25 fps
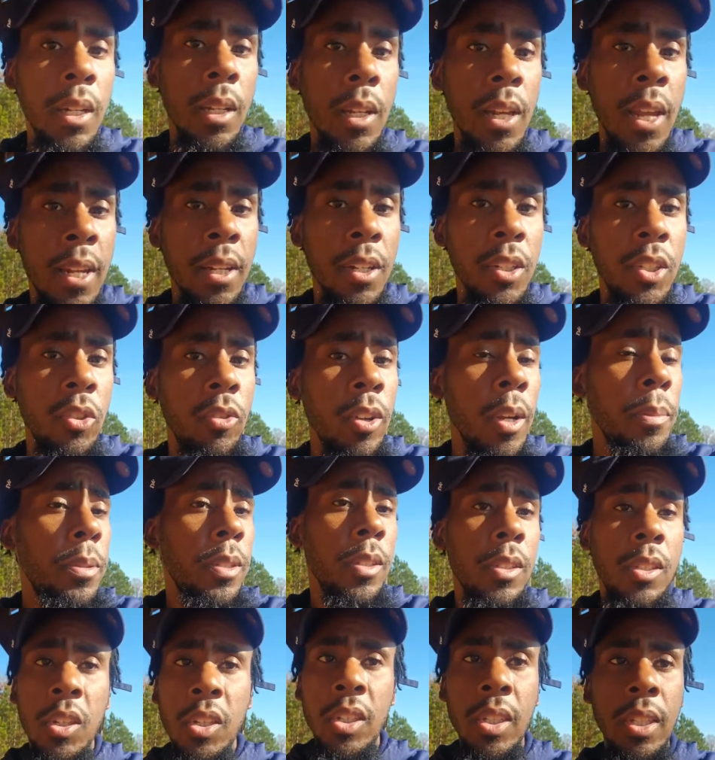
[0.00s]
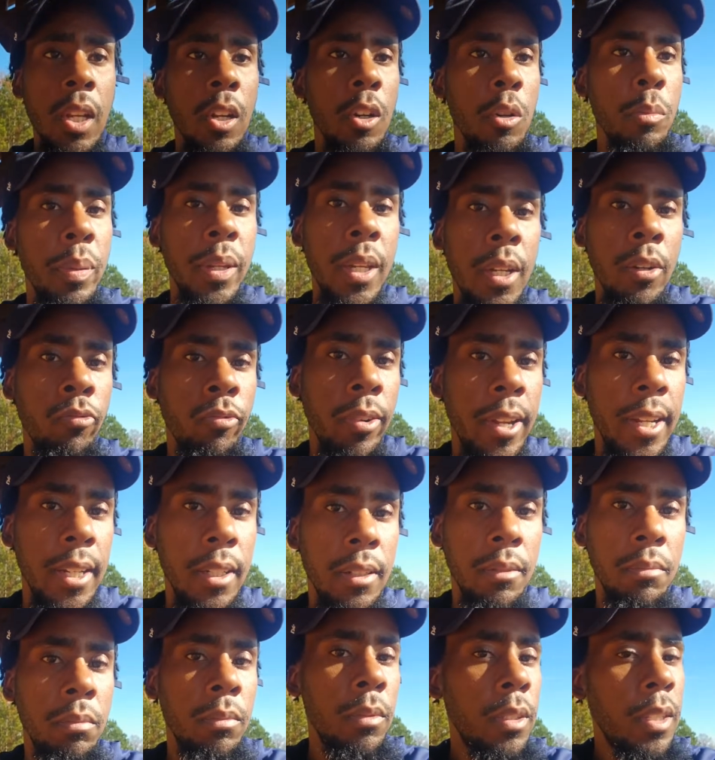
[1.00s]
and the scriptures are still being written
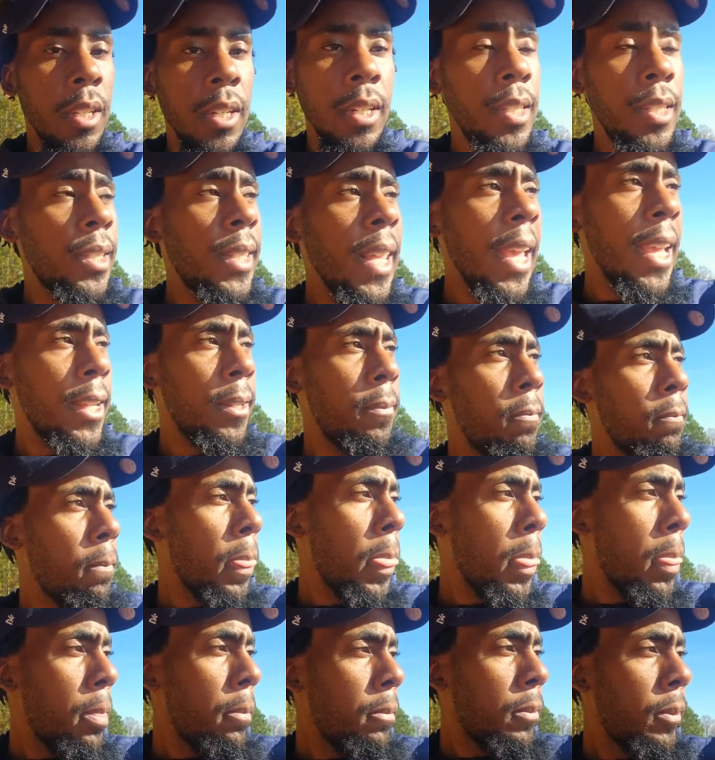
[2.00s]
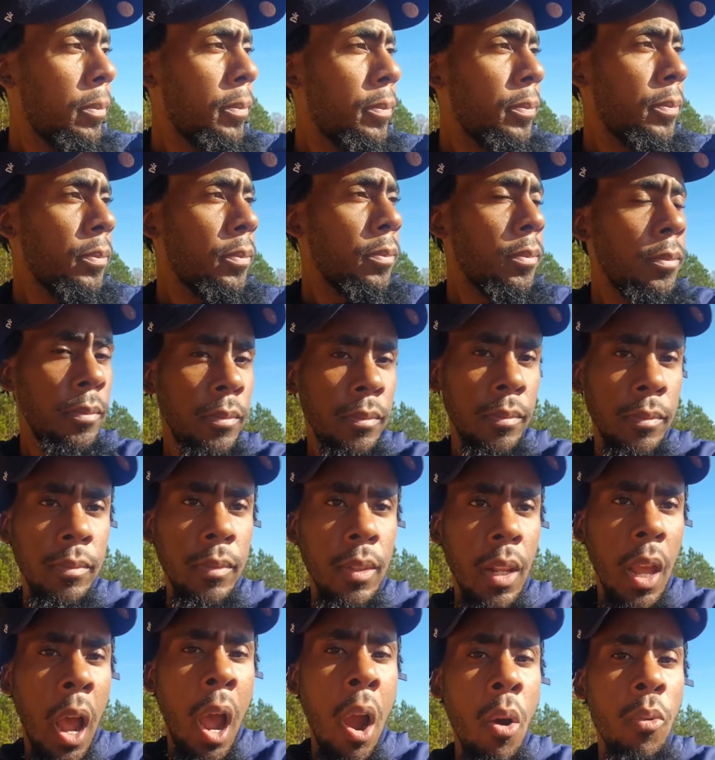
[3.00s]
to this day.
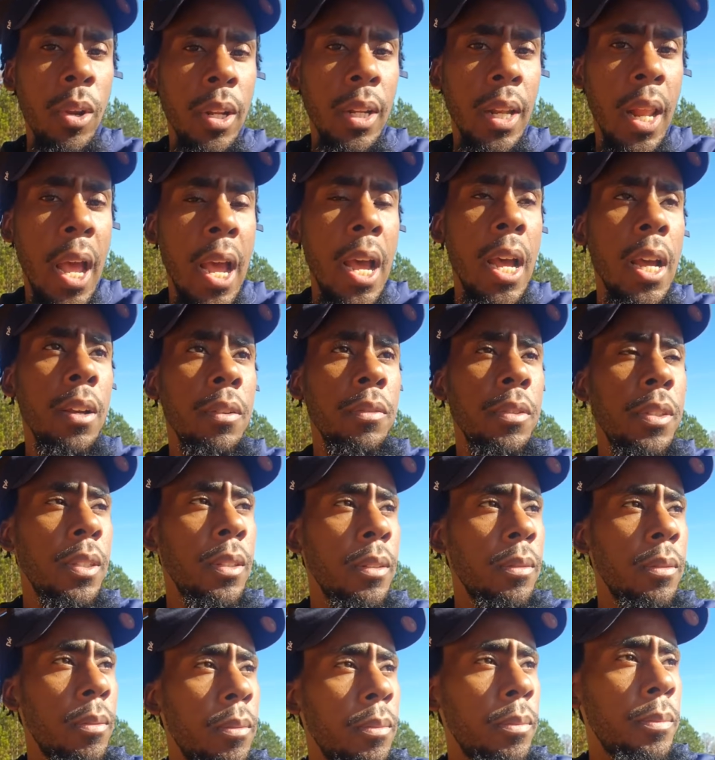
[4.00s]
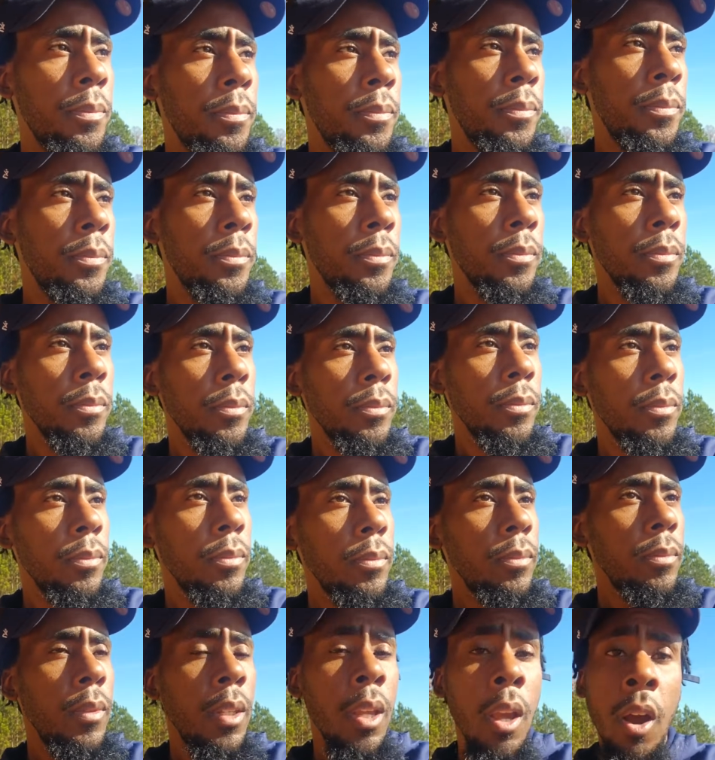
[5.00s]
Our lives
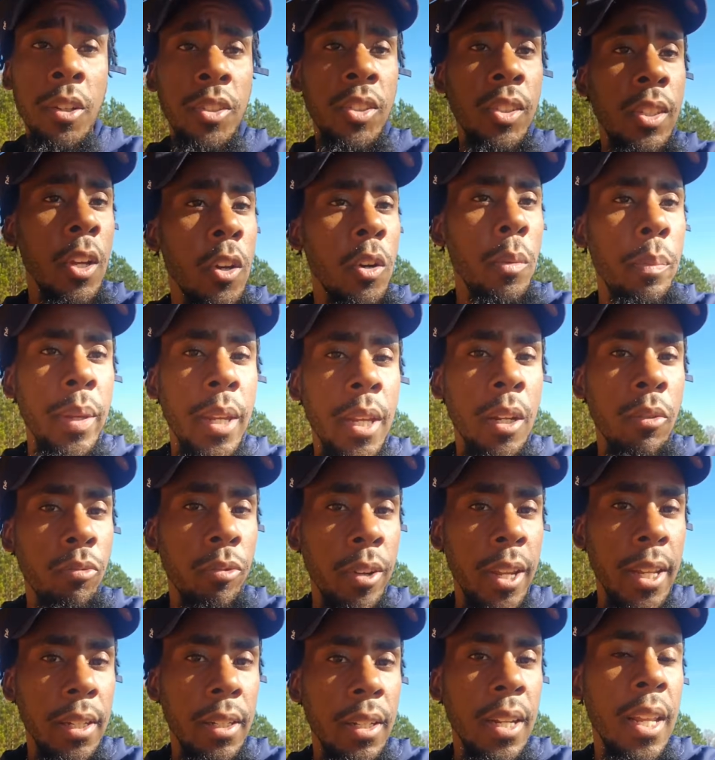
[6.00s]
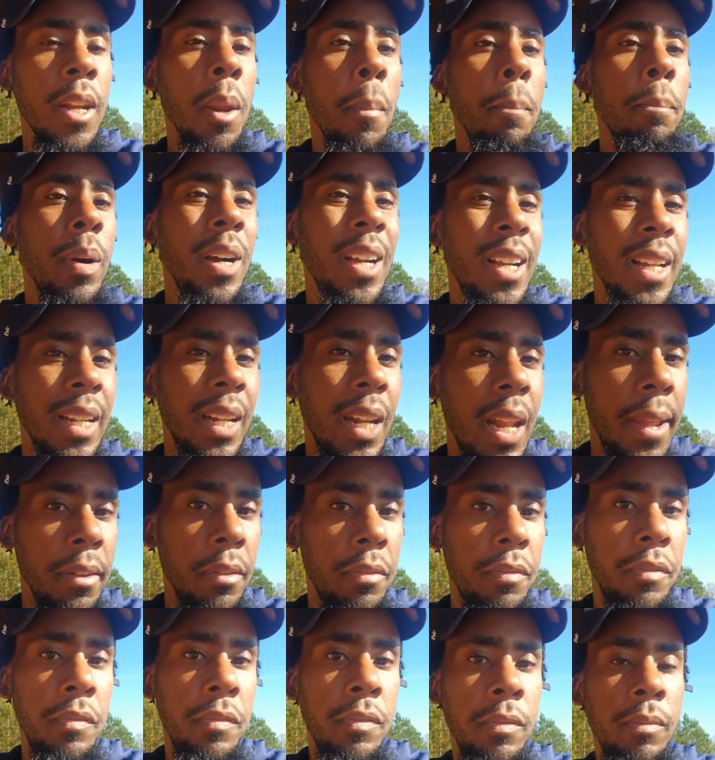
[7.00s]
are still being written in the book of
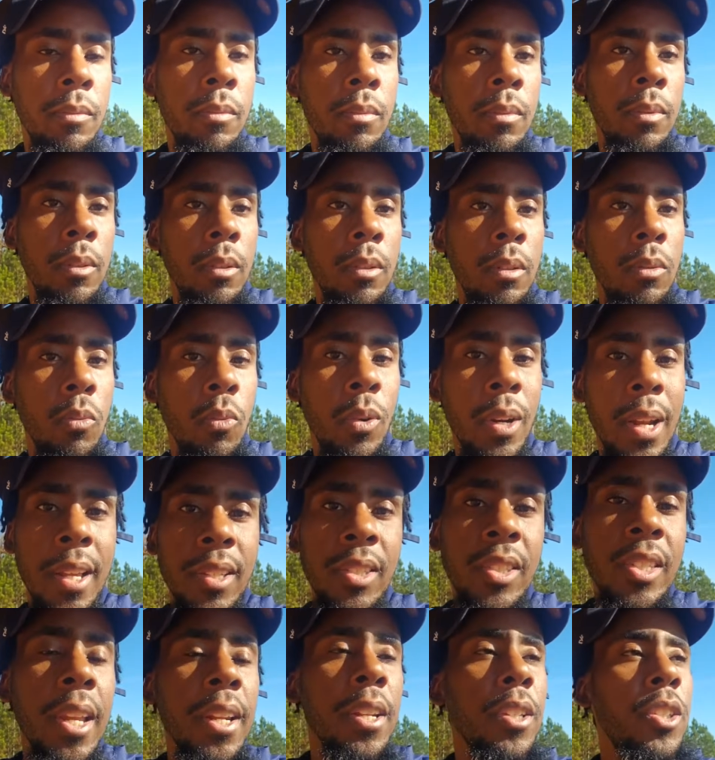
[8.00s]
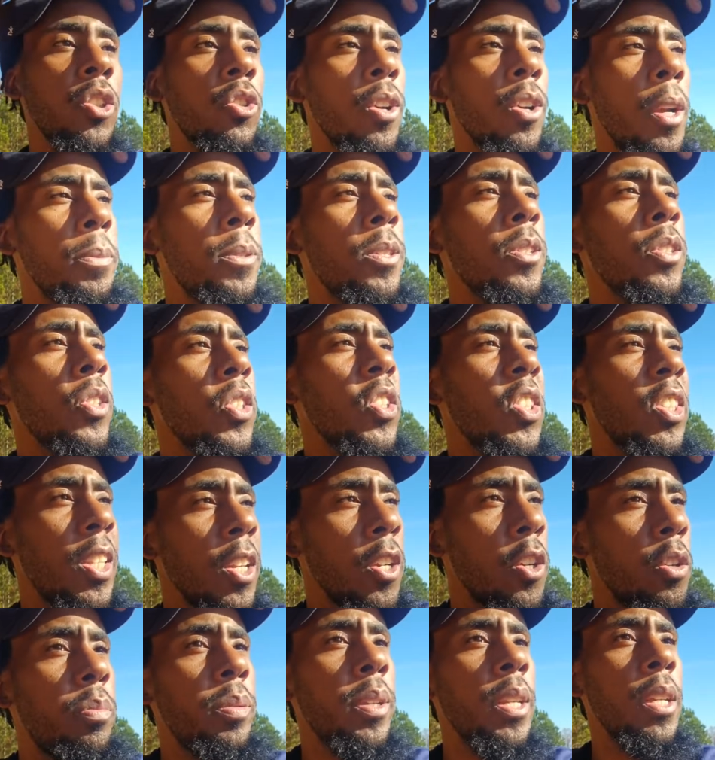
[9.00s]
life. When I say the scriptures are
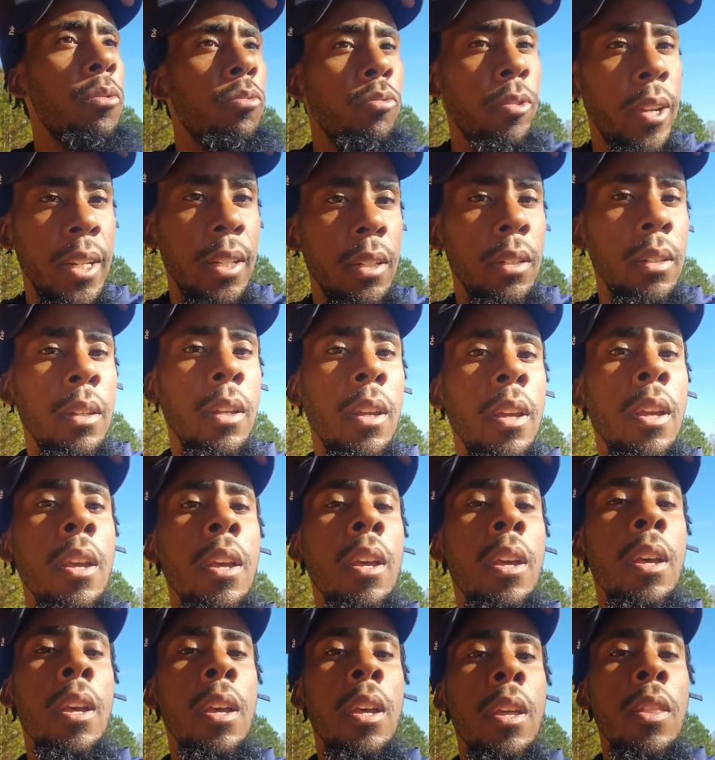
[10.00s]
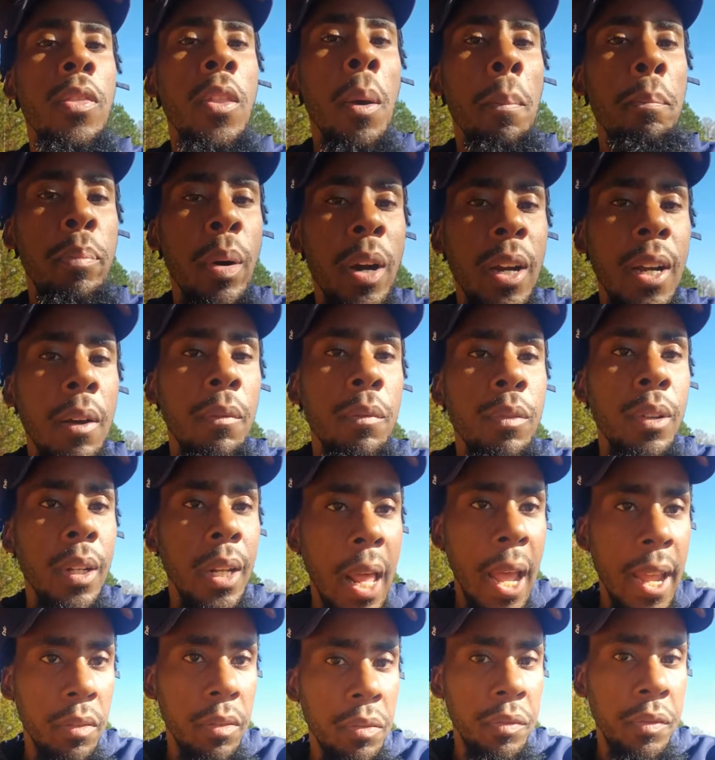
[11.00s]
still being written, the book of
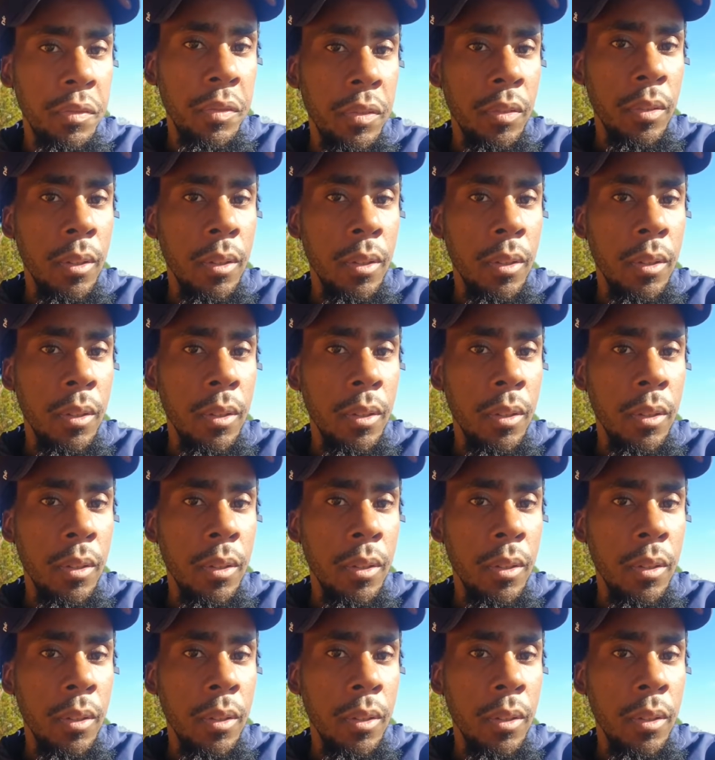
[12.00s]
life.